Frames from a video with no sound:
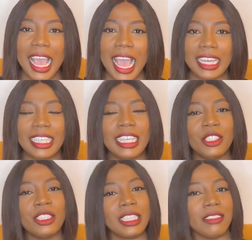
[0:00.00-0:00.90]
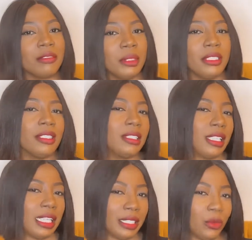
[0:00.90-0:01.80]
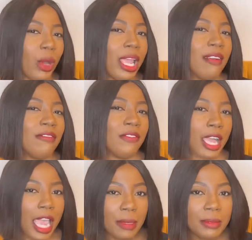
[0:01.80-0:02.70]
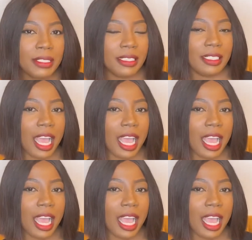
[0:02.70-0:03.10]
and he just gives me these Kidwire vibes.